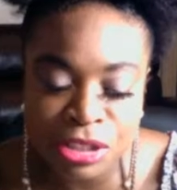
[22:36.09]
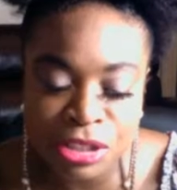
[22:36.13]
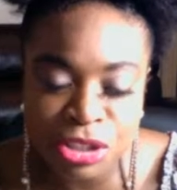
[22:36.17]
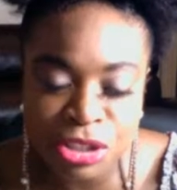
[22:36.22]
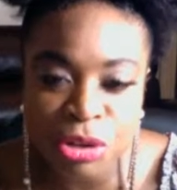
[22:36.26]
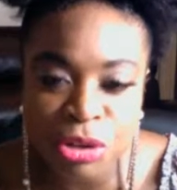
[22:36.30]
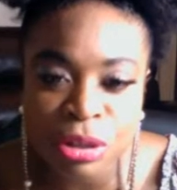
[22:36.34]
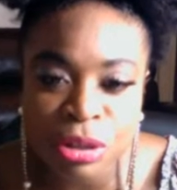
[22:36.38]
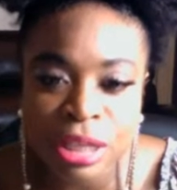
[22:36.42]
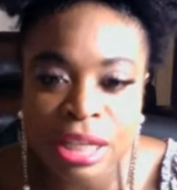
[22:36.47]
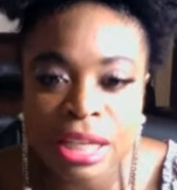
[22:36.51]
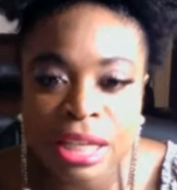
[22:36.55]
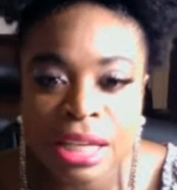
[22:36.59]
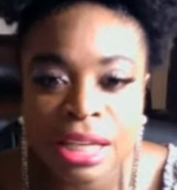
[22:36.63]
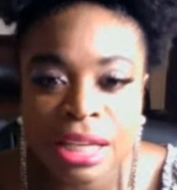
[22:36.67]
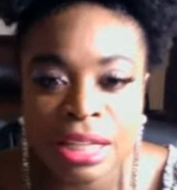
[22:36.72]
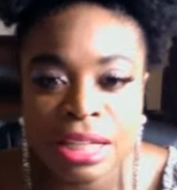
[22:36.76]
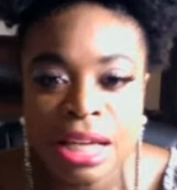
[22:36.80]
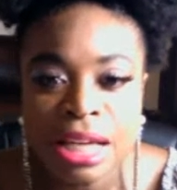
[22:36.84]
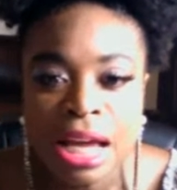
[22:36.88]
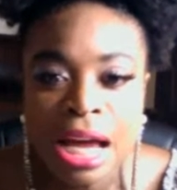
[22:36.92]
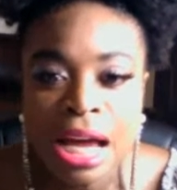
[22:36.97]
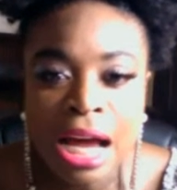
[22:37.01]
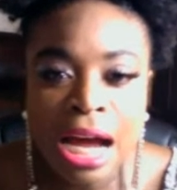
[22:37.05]
So, Ian,
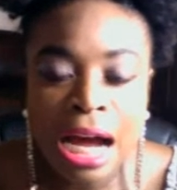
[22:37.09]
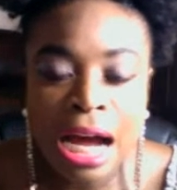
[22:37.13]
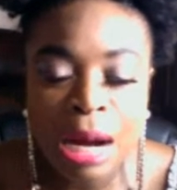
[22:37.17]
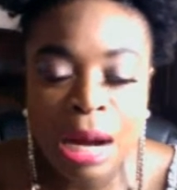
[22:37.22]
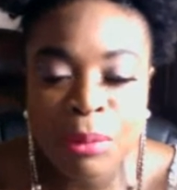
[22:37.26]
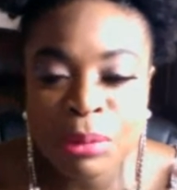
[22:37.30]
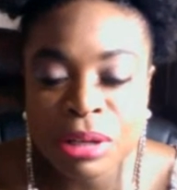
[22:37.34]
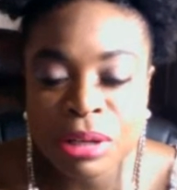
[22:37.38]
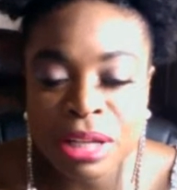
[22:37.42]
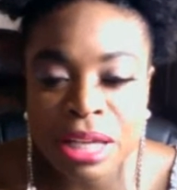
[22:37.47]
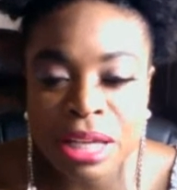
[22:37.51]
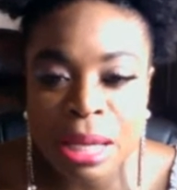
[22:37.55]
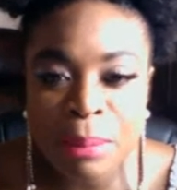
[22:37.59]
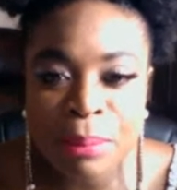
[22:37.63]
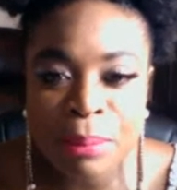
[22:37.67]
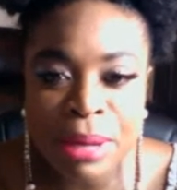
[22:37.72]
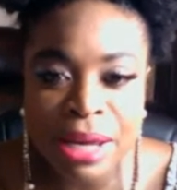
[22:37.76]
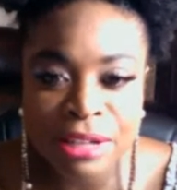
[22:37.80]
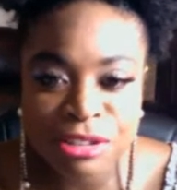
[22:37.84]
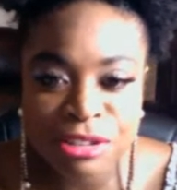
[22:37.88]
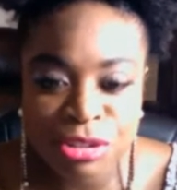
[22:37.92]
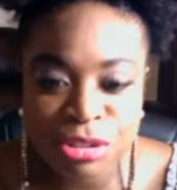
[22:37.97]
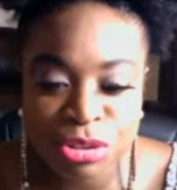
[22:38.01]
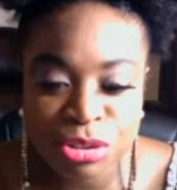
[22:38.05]
I want to get
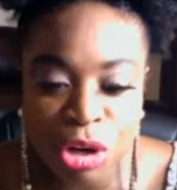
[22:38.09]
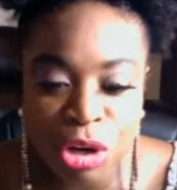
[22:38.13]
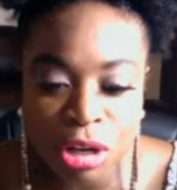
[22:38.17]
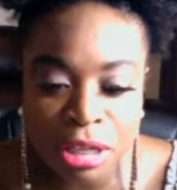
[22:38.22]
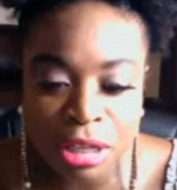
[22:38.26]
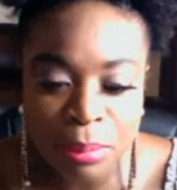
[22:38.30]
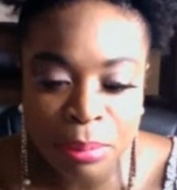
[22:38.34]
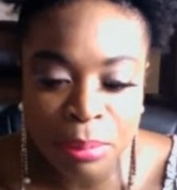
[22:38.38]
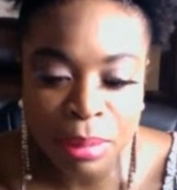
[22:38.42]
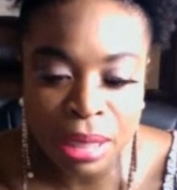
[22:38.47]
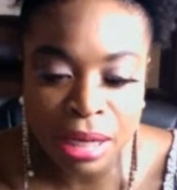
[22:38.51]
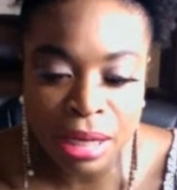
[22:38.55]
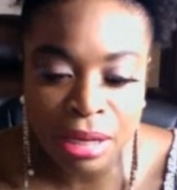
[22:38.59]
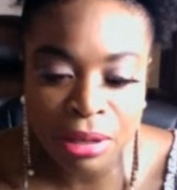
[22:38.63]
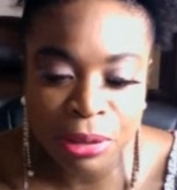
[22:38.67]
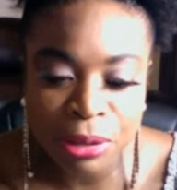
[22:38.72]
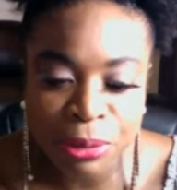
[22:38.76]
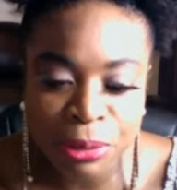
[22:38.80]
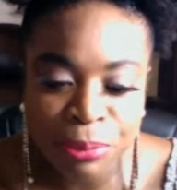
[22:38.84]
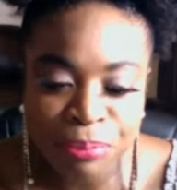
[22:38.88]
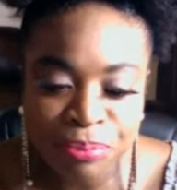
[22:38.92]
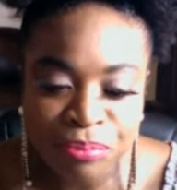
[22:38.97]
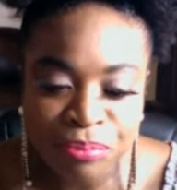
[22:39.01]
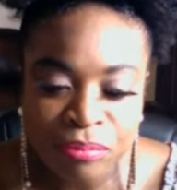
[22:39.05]
back to talking
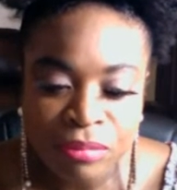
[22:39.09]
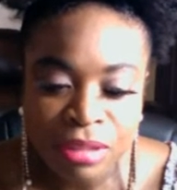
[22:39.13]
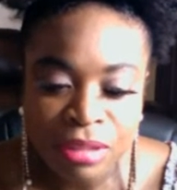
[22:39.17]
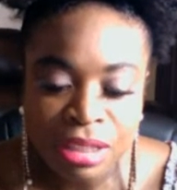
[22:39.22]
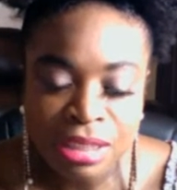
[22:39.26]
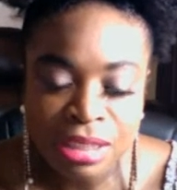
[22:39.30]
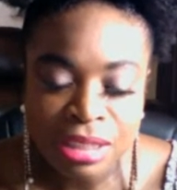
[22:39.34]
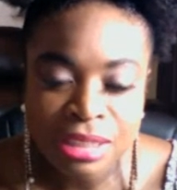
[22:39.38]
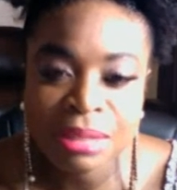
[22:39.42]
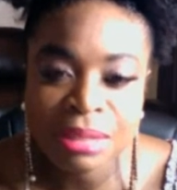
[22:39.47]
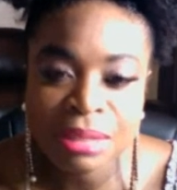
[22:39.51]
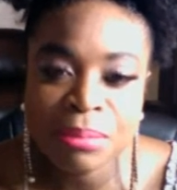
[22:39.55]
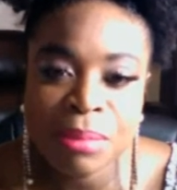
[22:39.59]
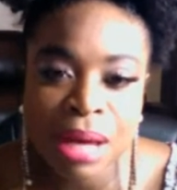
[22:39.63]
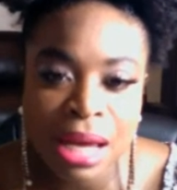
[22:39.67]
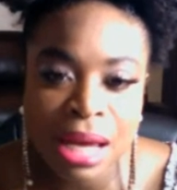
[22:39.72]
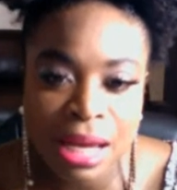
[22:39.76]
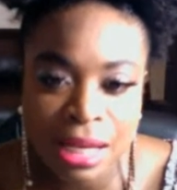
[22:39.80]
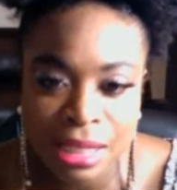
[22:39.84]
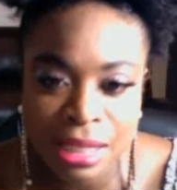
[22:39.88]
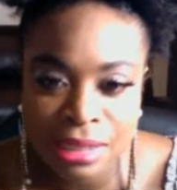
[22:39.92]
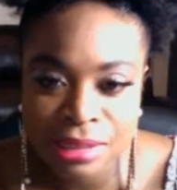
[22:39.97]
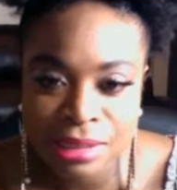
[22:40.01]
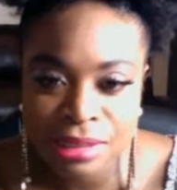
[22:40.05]
about
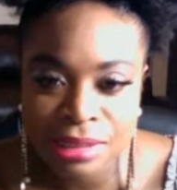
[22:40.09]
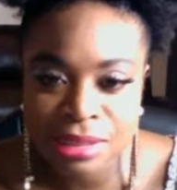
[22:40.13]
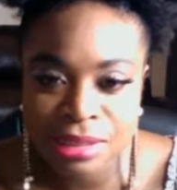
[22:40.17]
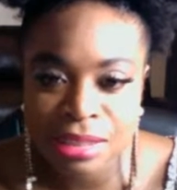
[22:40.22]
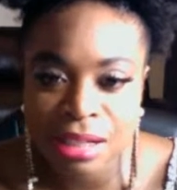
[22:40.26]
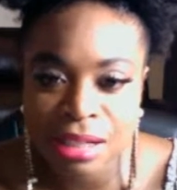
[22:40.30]
demands.